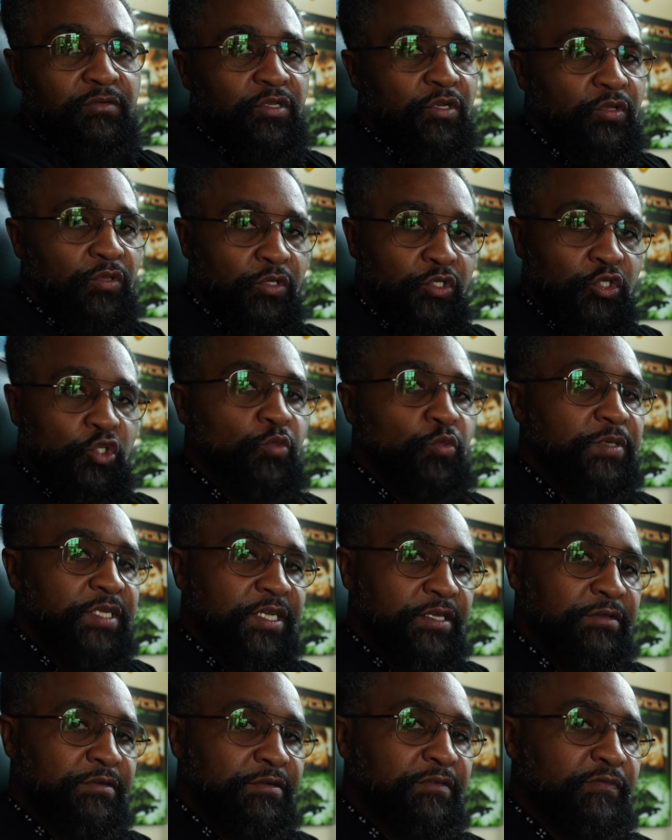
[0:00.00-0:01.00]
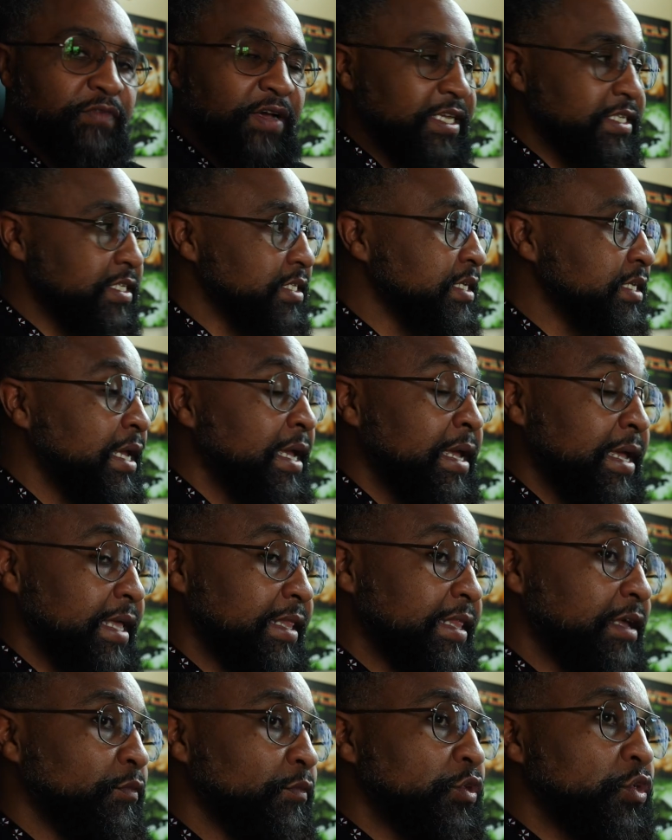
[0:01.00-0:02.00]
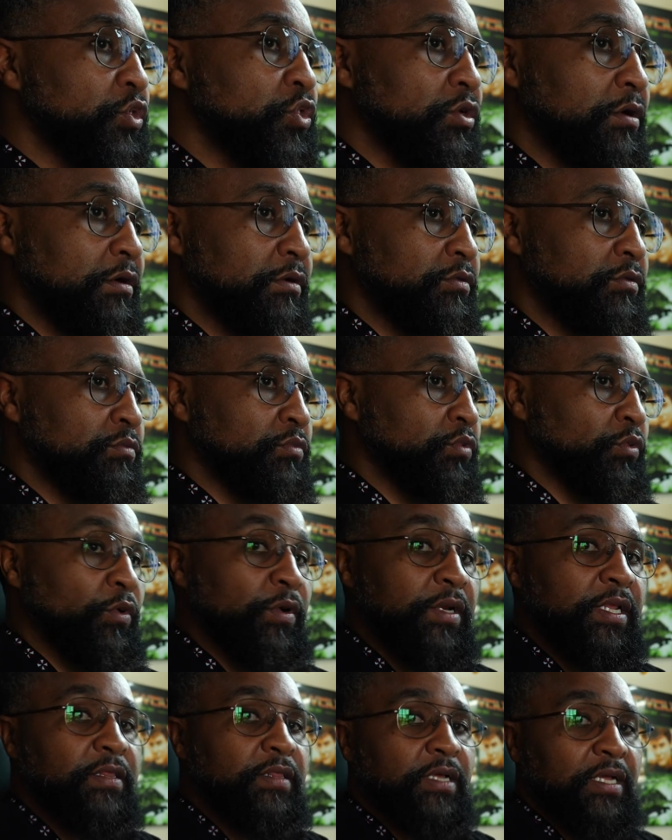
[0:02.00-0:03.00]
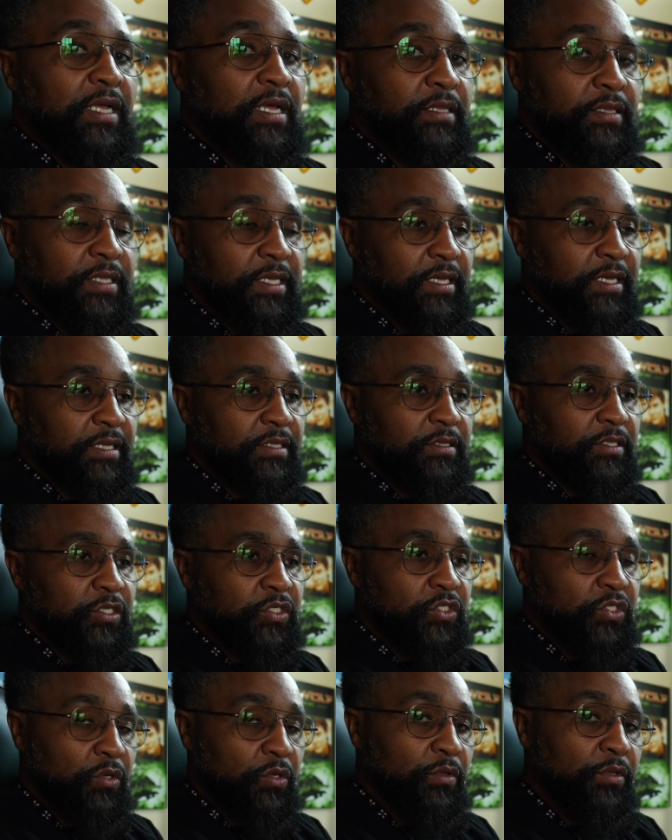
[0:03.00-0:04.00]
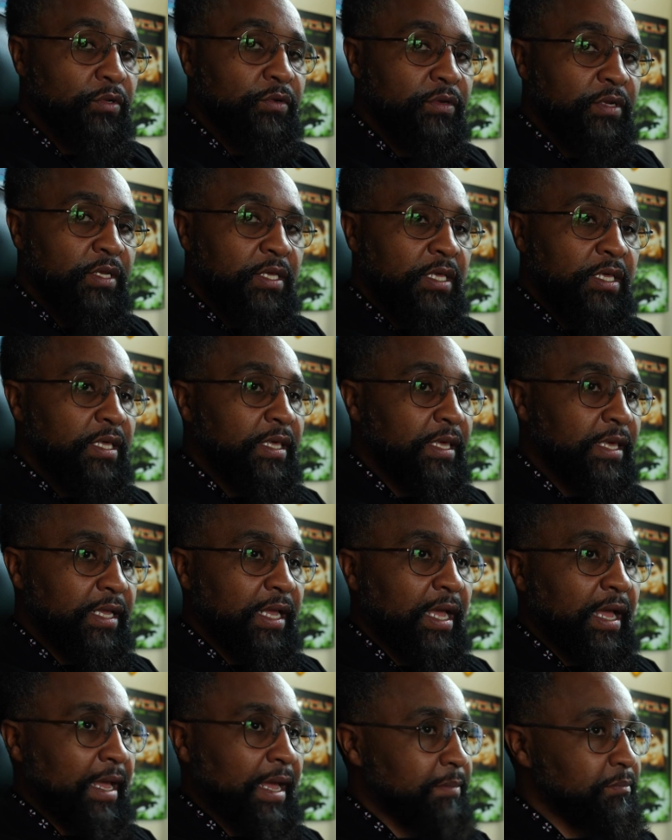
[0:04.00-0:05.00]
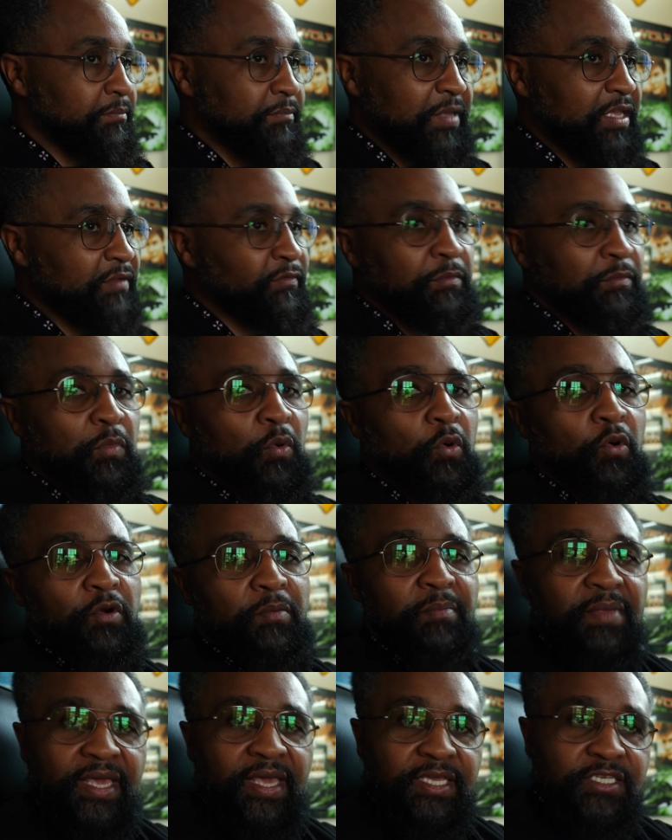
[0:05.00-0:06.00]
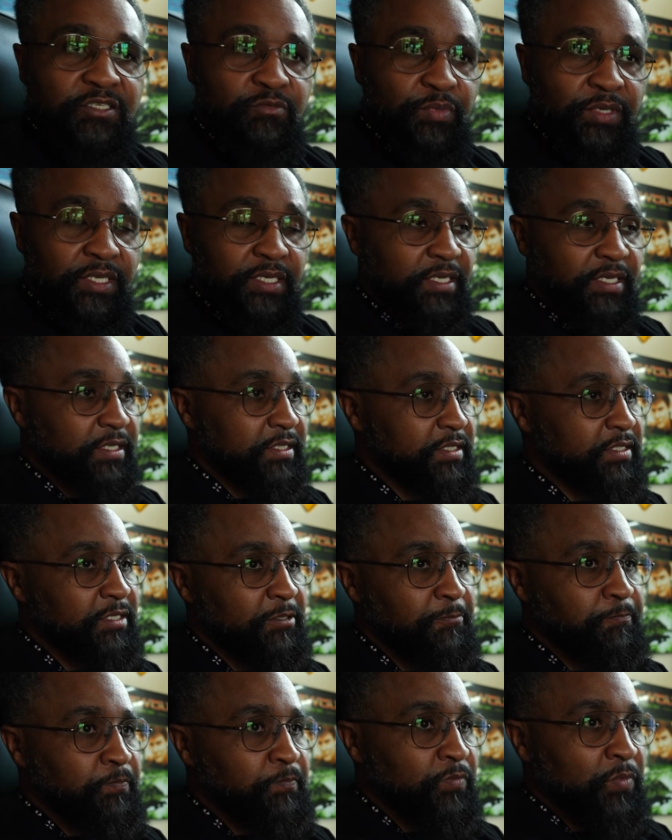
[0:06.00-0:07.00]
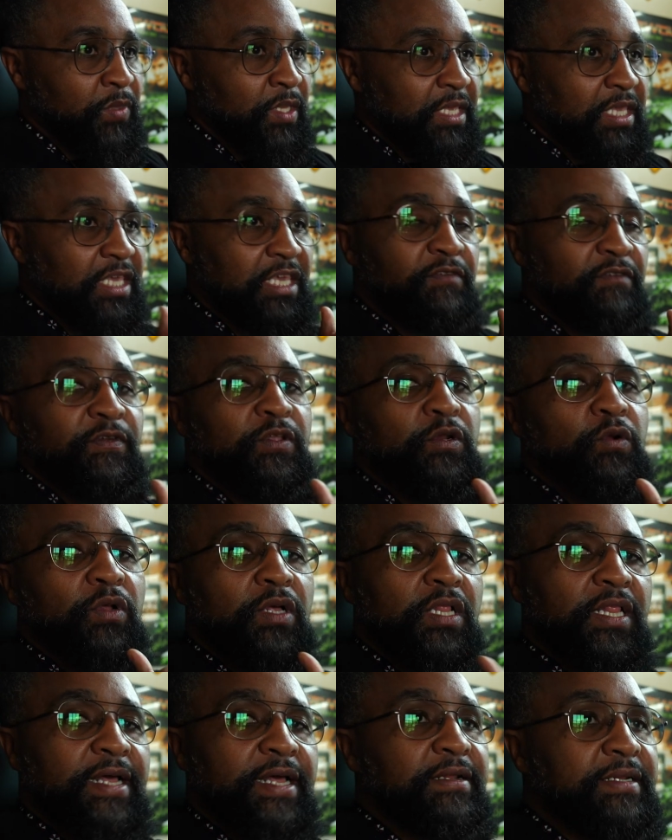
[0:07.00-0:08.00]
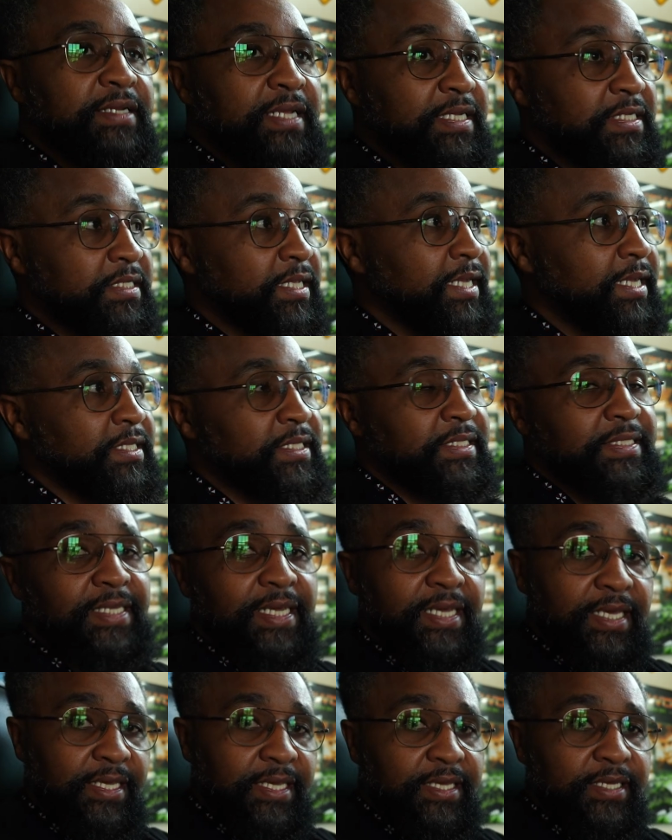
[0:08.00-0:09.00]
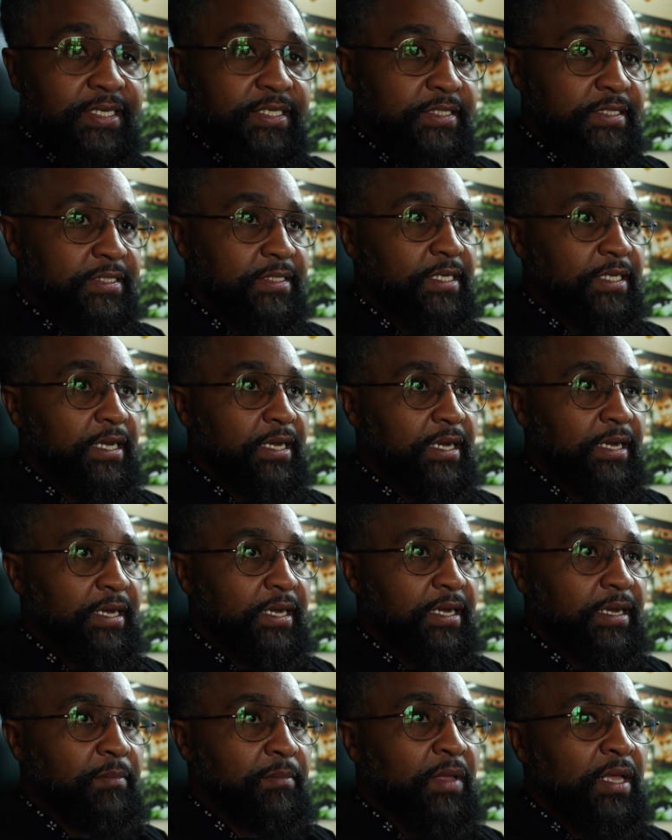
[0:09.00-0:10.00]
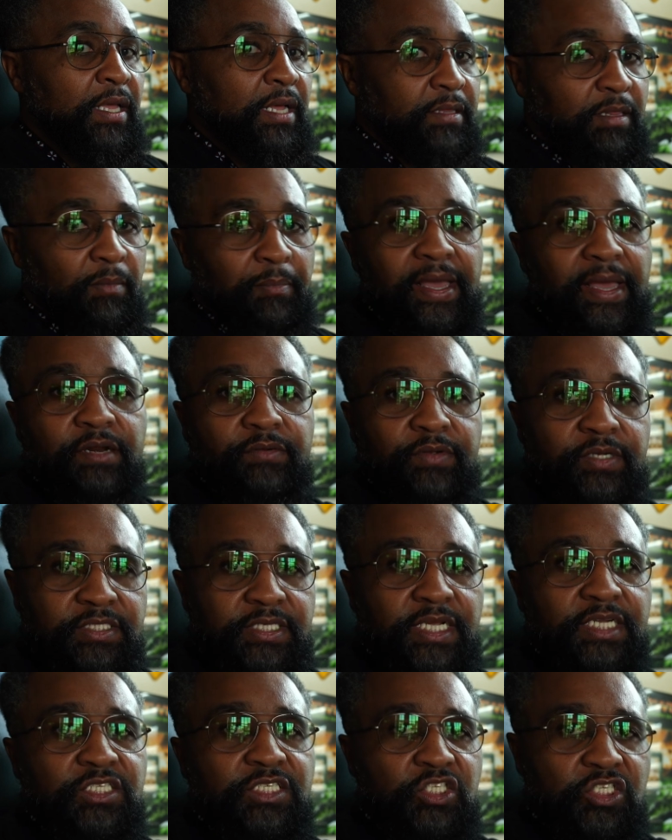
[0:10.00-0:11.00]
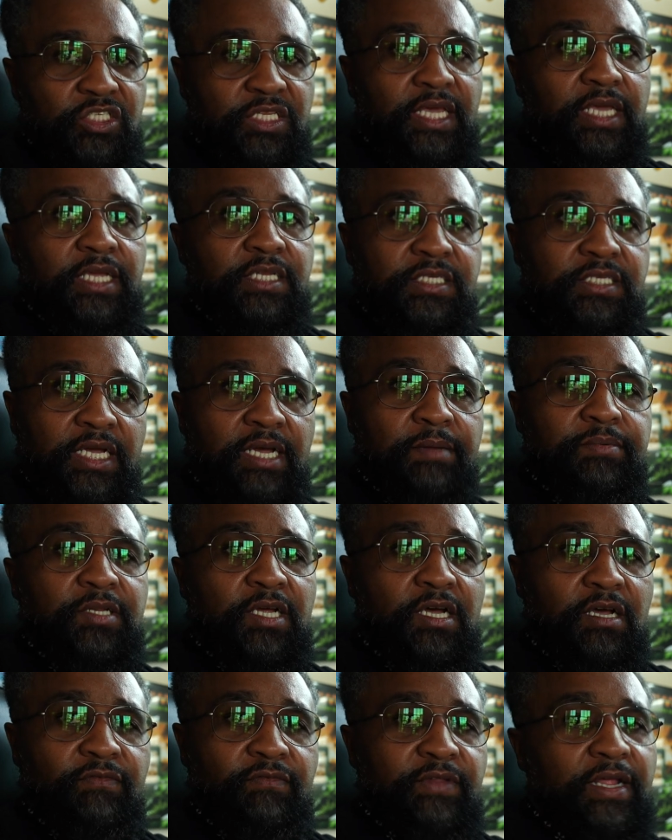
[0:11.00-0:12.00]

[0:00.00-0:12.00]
those two particular devices. And then when you start throwing in the solar, I'm even more amazed, because even on cloudy days like today is, the battery is actually staying topped off.